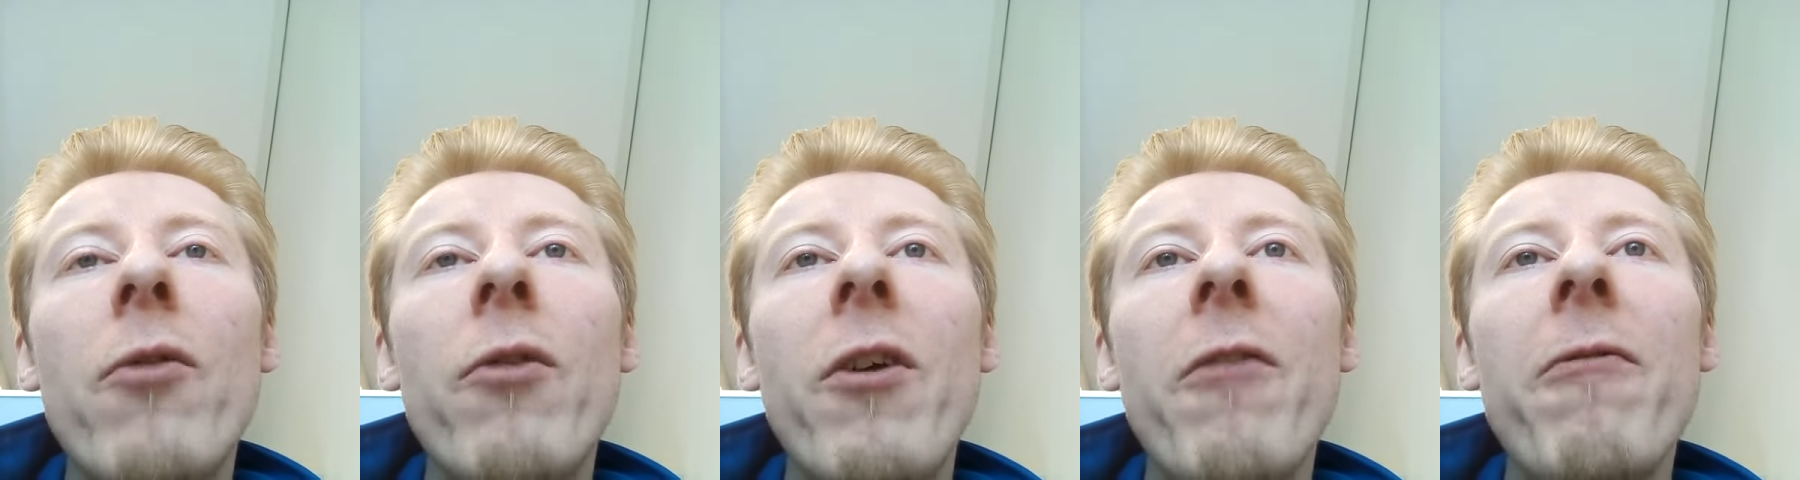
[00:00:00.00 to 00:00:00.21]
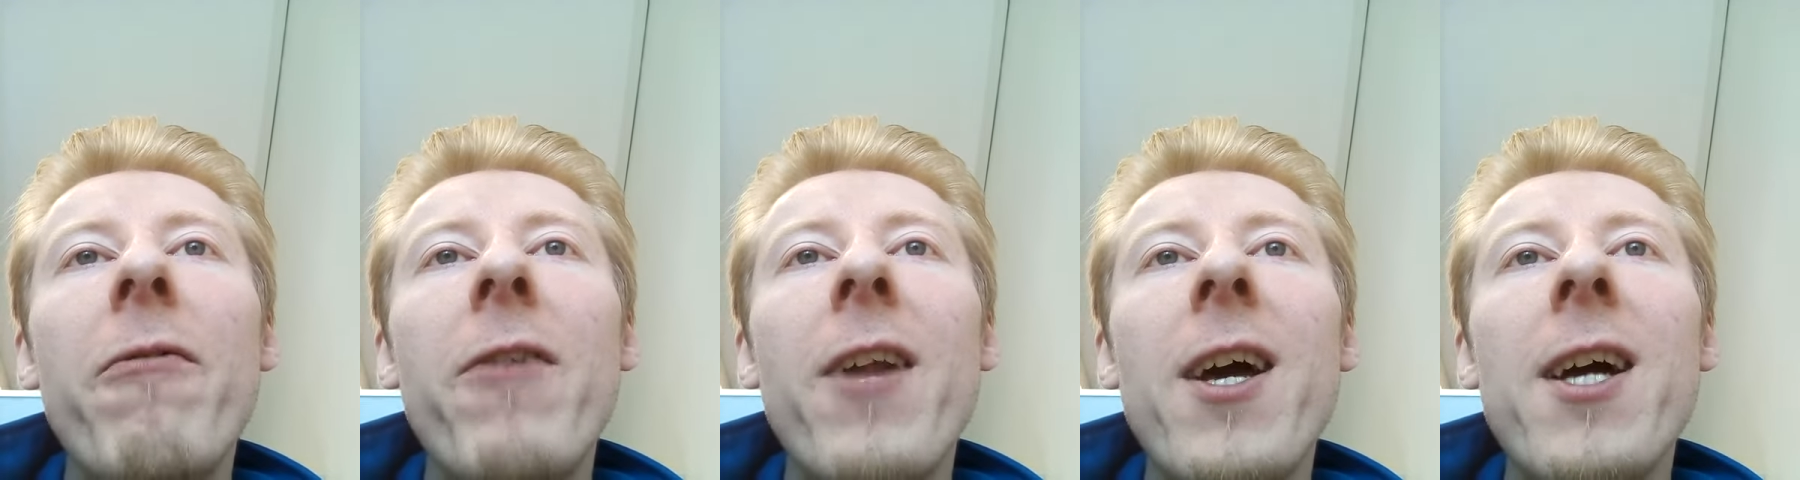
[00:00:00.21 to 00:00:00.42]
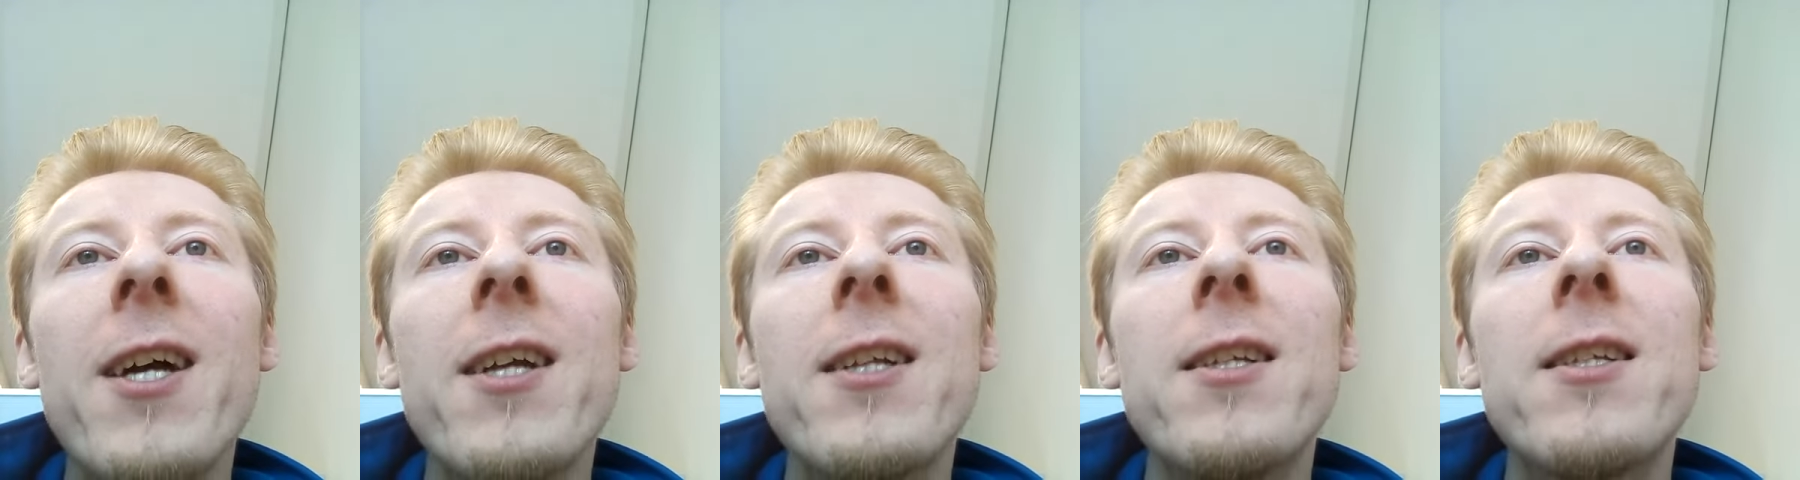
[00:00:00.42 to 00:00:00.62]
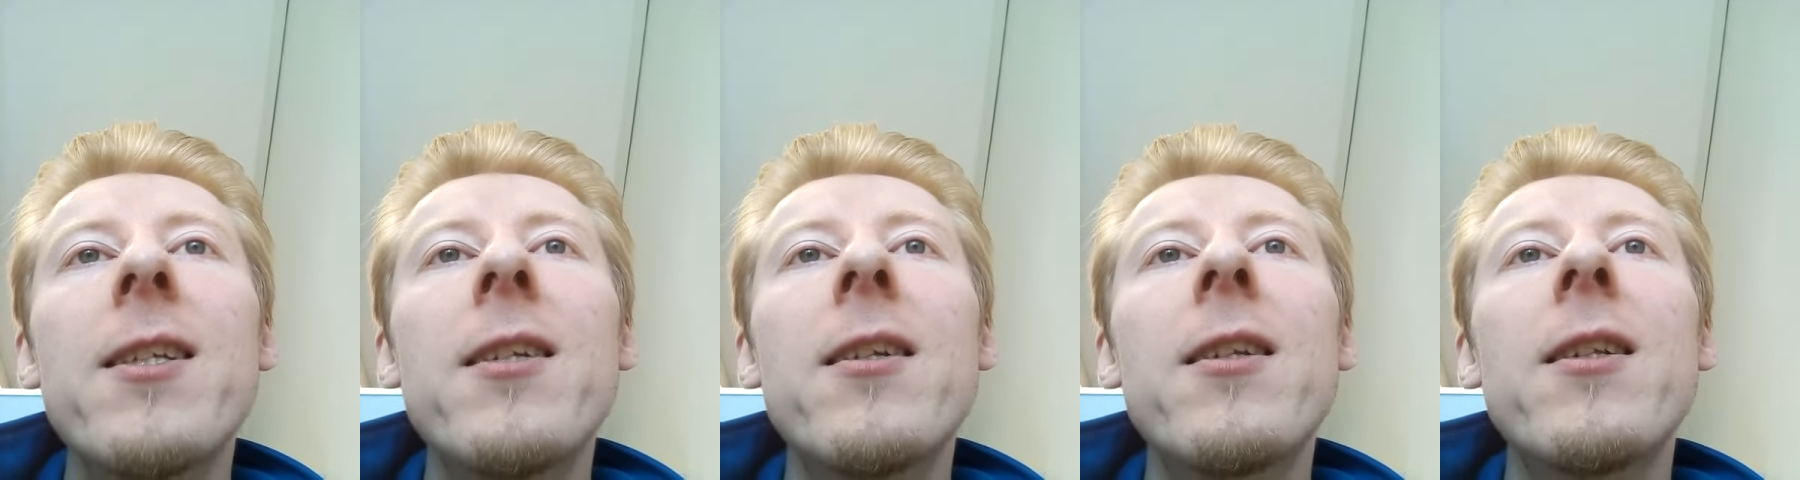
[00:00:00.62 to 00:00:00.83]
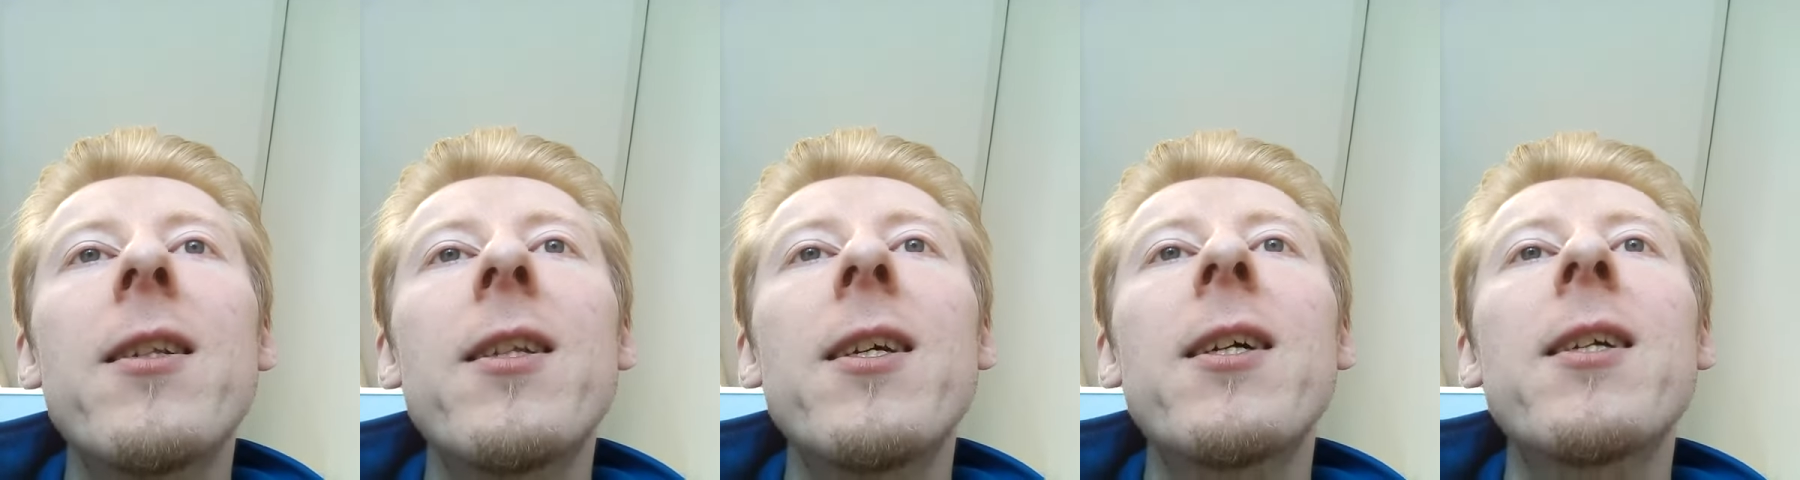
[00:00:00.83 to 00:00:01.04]

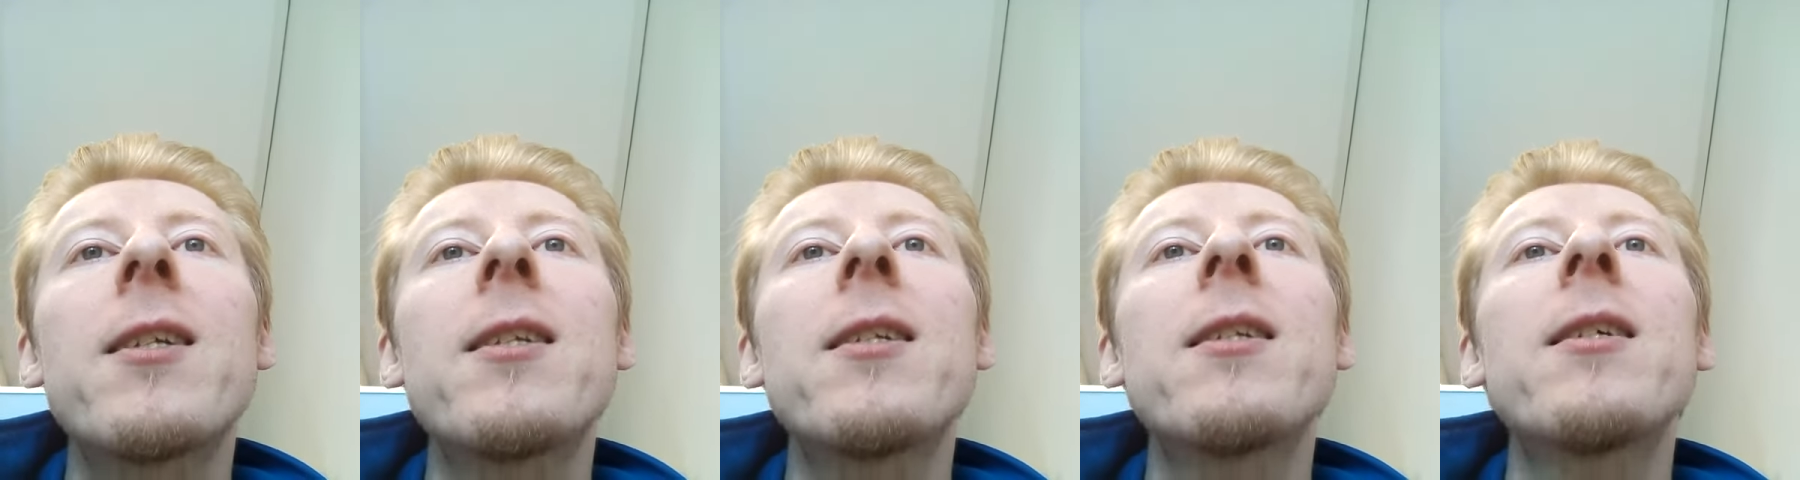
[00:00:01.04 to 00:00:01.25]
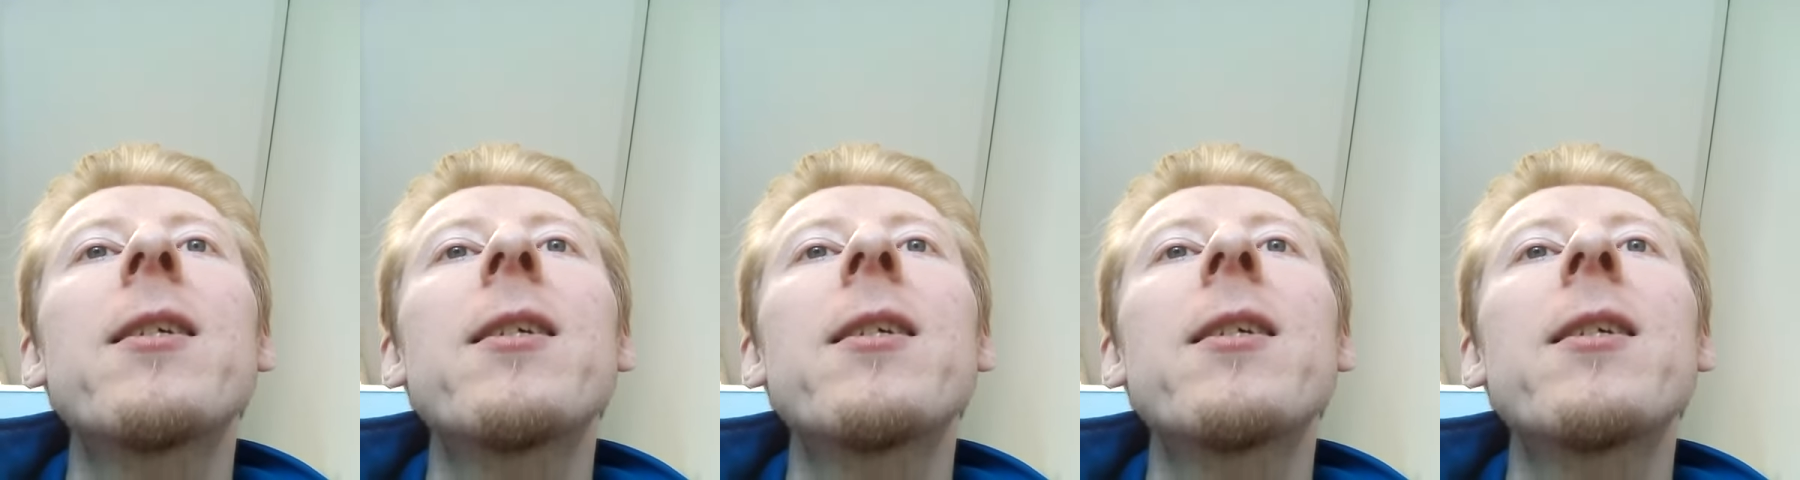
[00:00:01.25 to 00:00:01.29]
reflected,